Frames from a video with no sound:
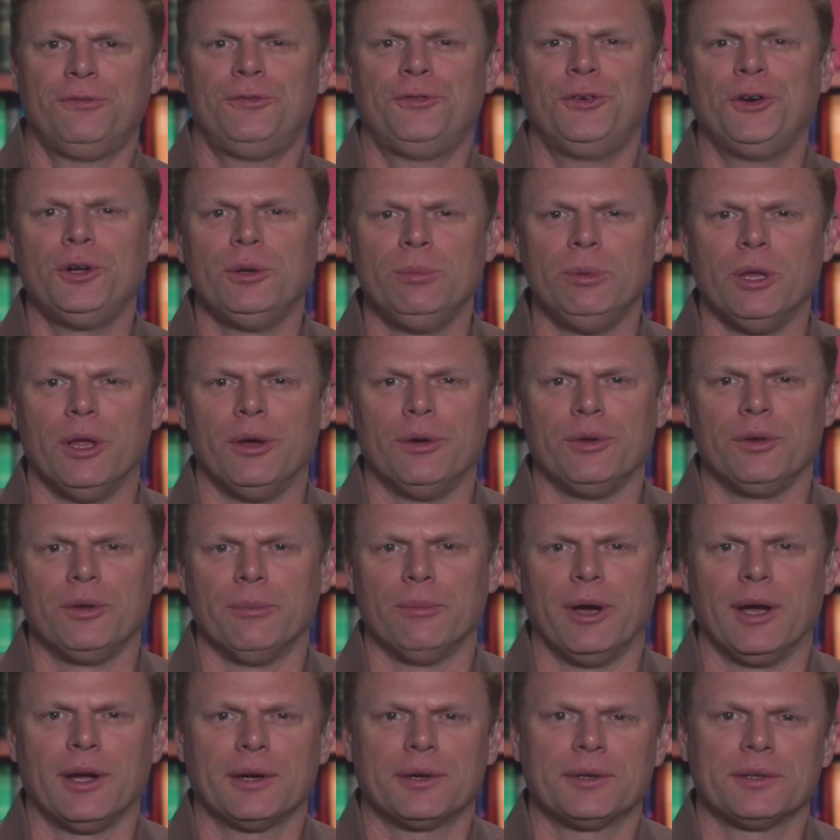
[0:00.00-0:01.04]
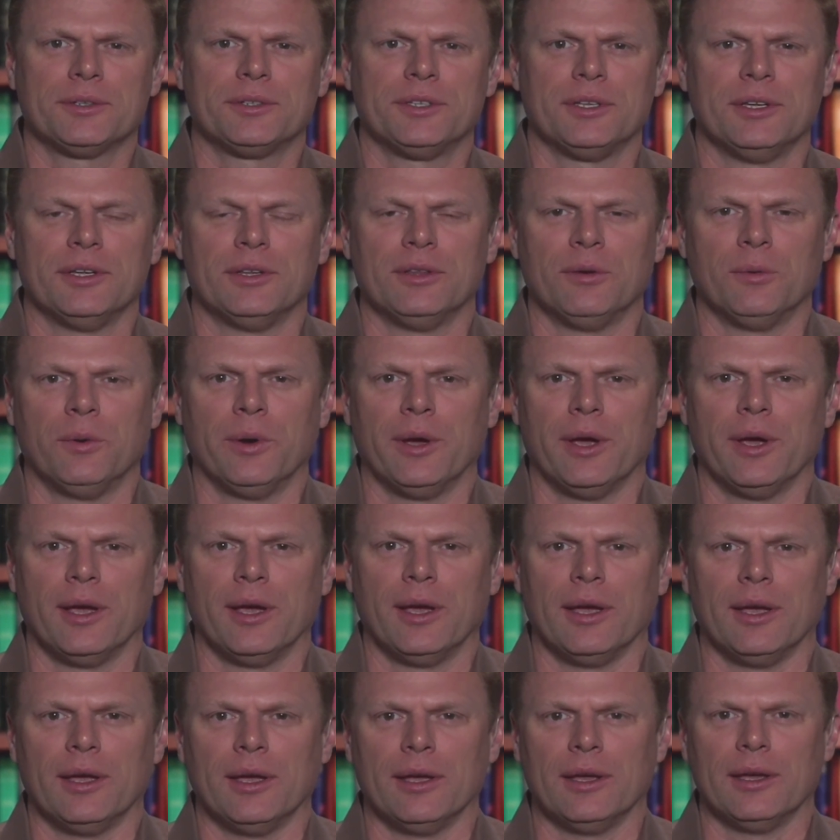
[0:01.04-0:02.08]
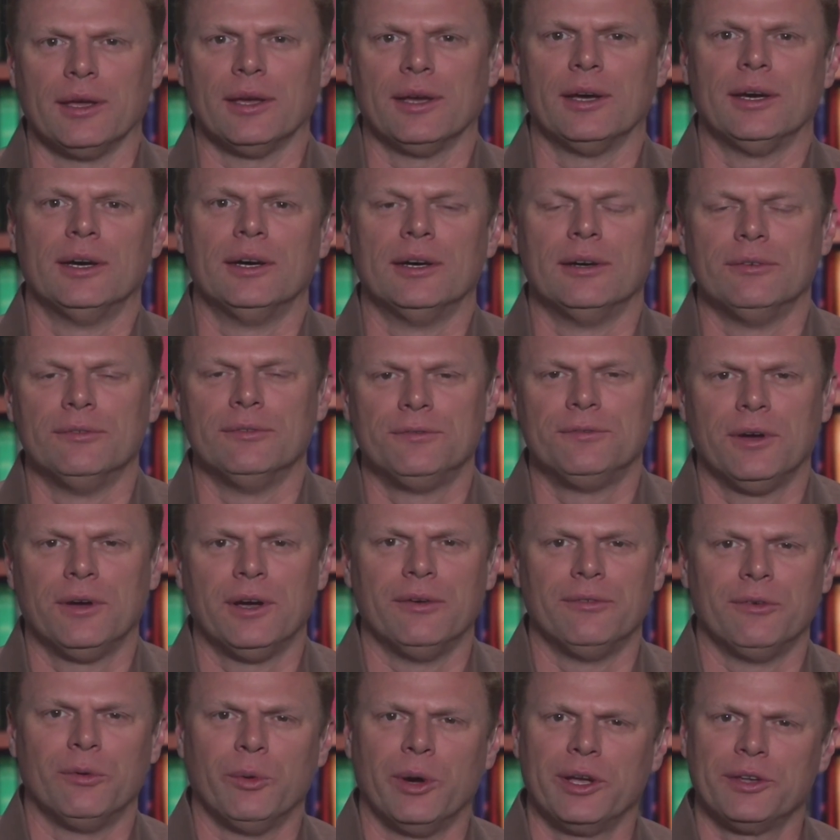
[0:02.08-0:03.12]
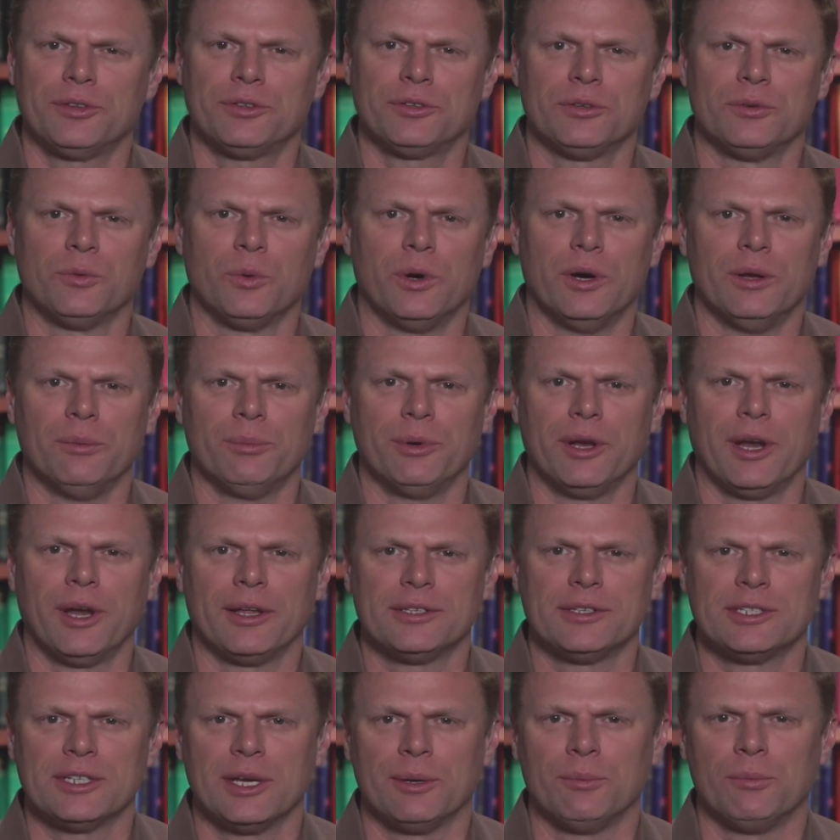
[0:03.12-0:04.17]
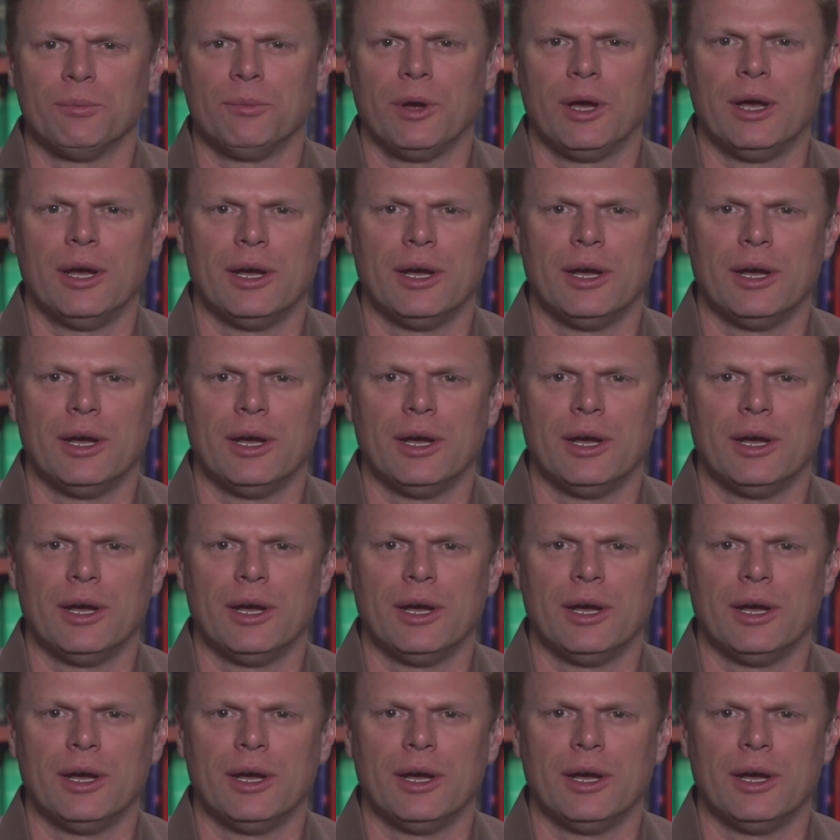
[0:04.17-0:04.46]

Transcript: full-blown democracy in the way of a Western one, but had some,